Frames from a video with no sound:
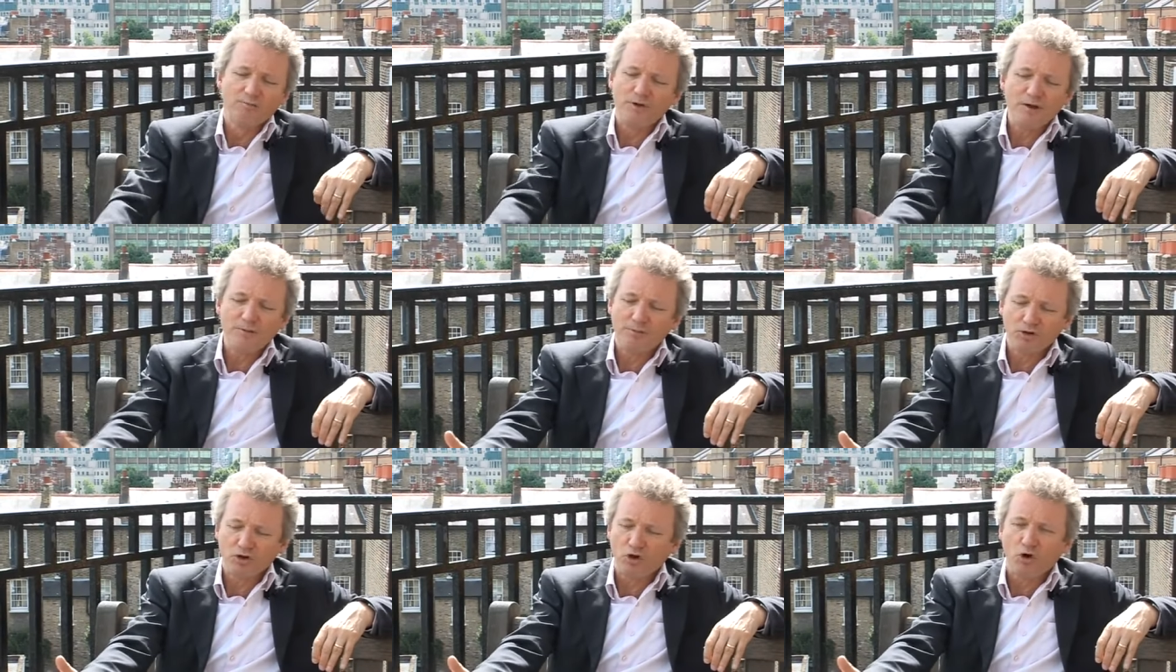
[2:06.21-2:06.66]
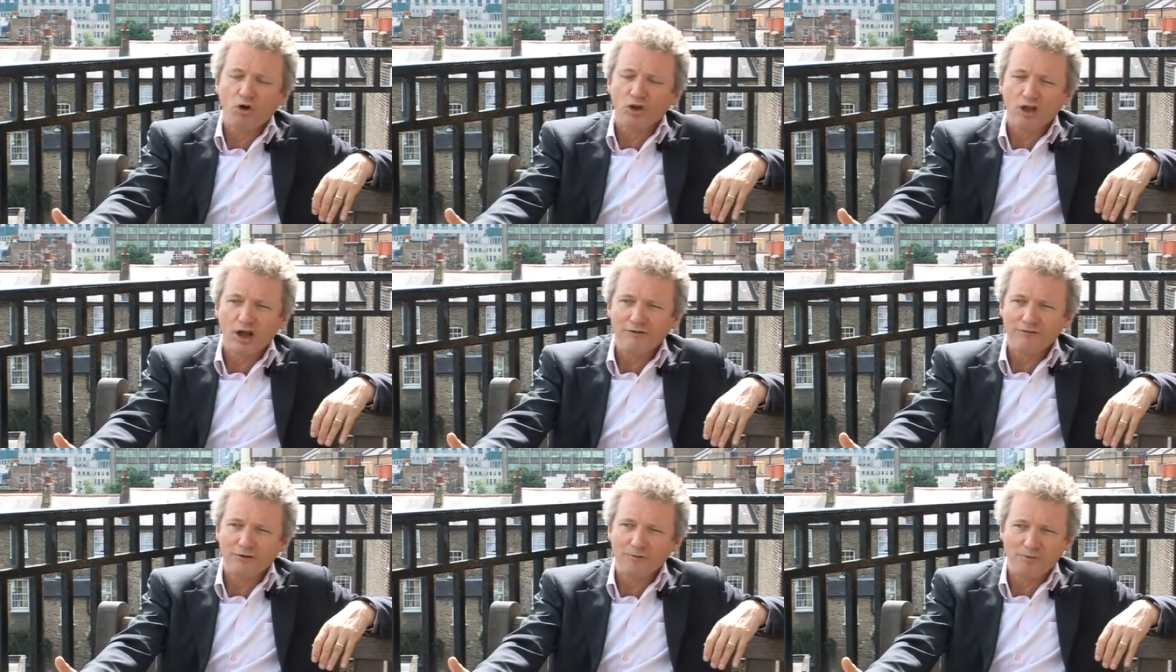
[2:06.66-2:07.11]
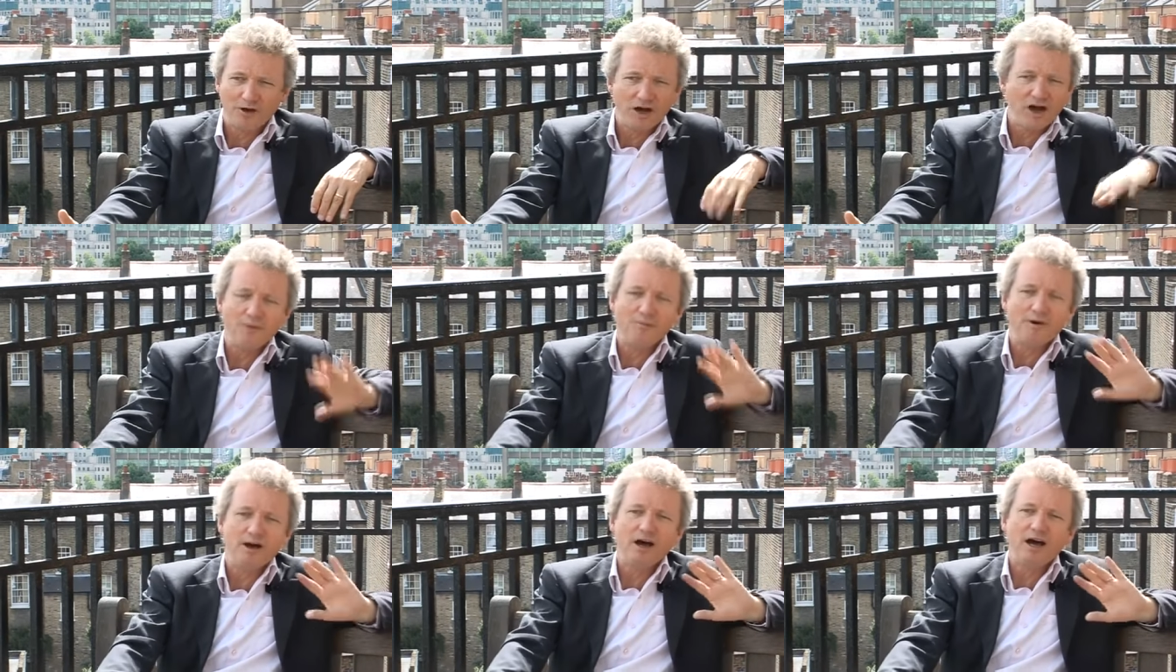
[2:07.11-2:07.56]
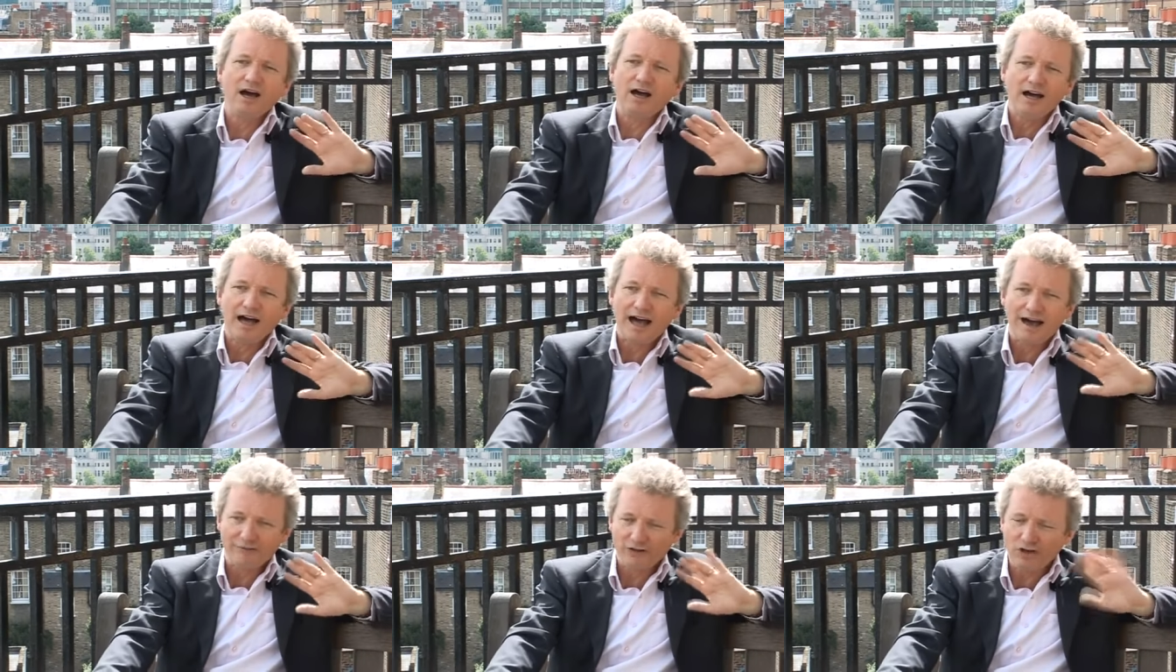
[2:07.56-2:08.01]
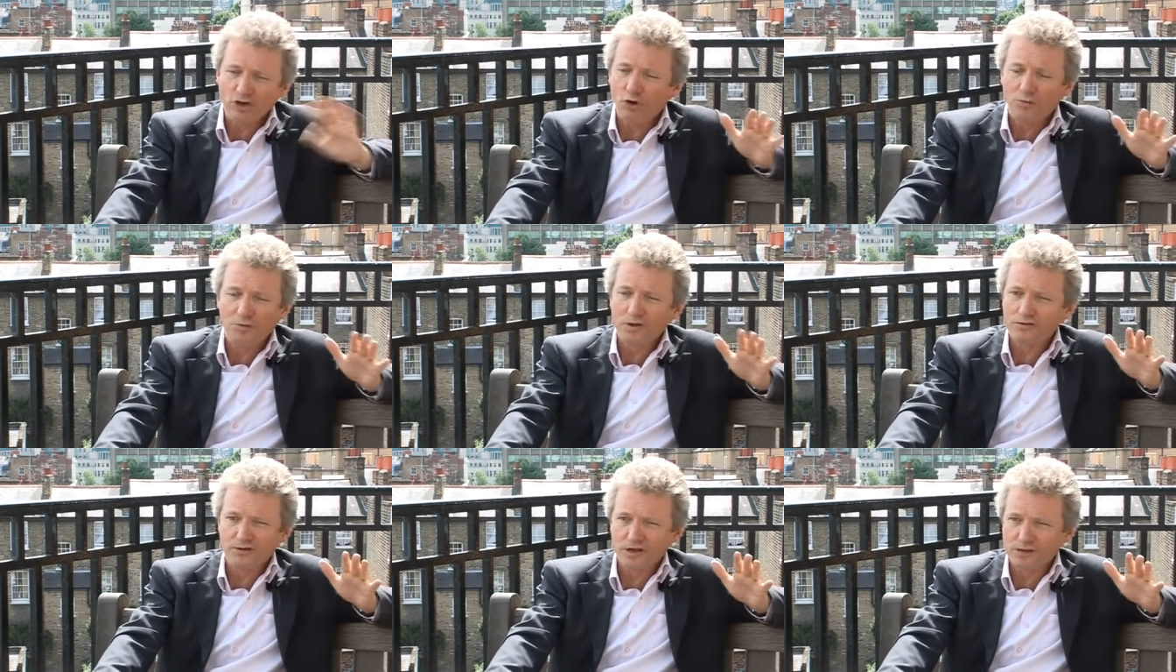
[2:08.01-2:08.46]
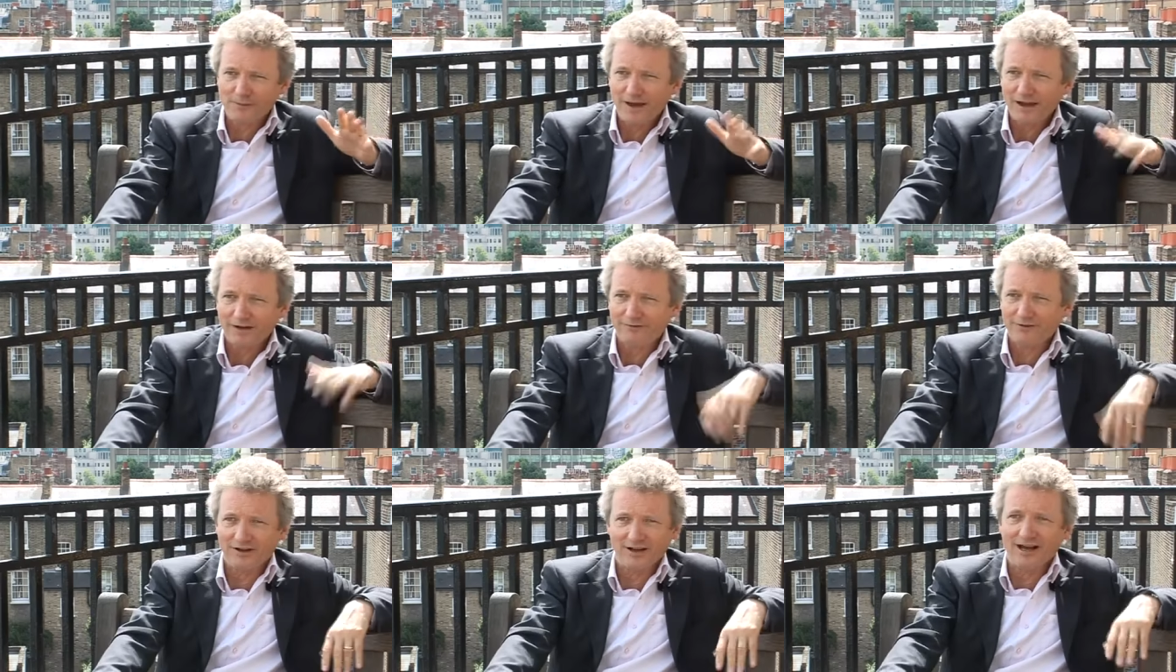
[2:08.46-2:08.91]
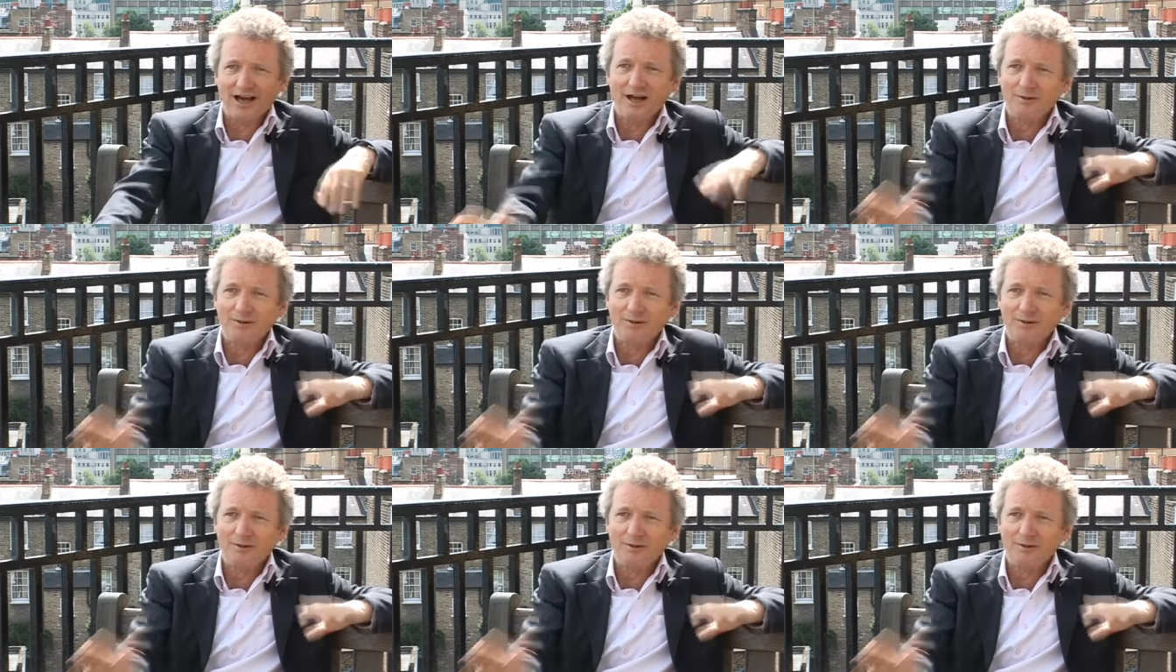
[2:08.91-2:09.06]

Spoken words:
people all over Burma have enormous respect for her,